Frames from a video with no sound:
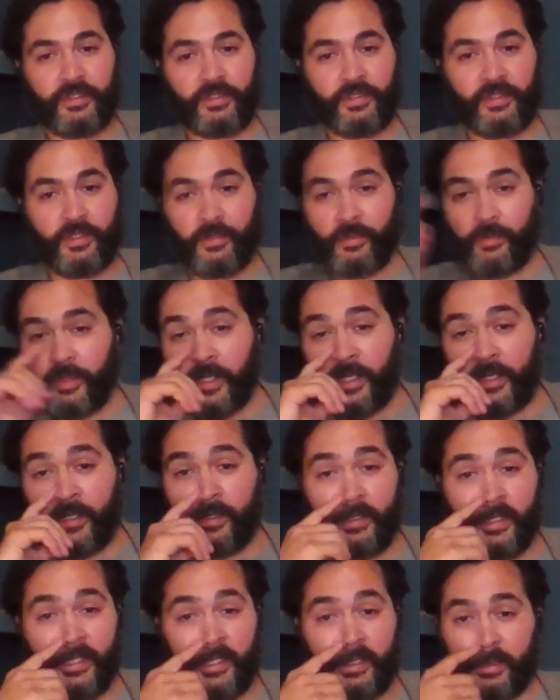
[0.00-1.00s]

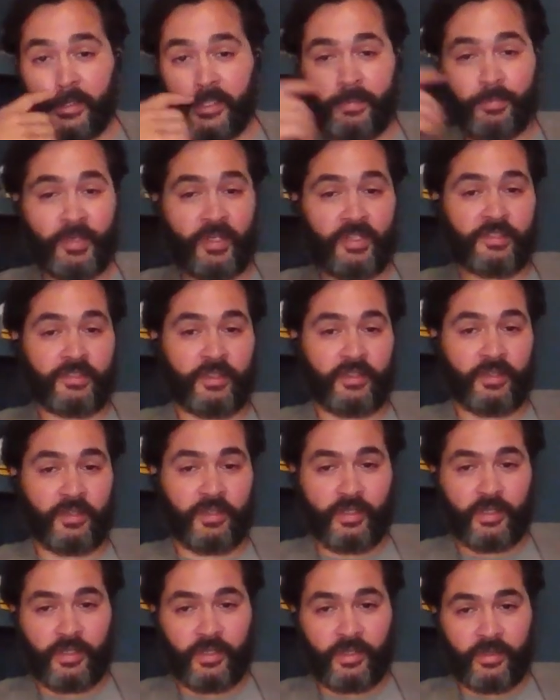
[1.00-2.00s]
It depends on
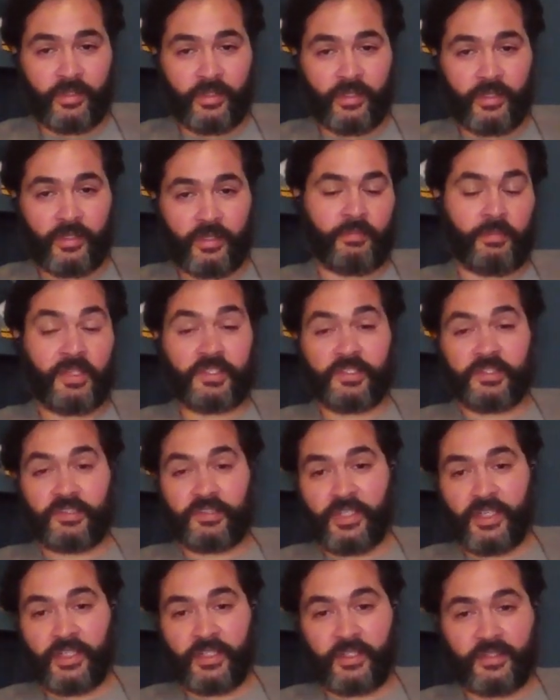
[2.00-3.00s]
the business
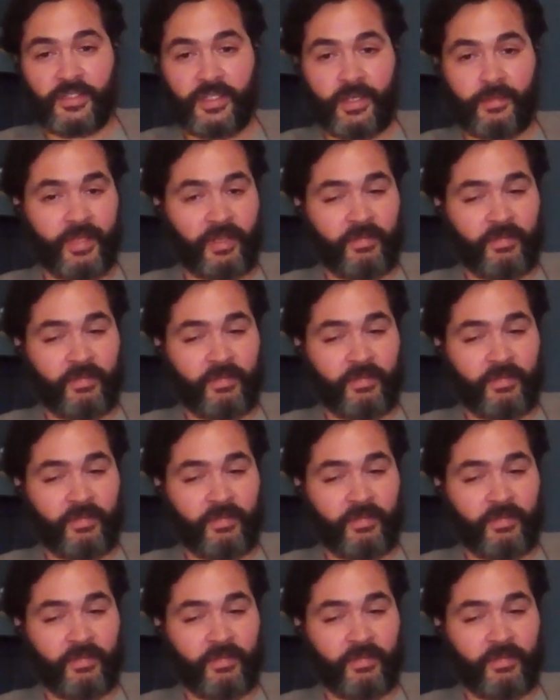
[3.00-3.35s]
at the time.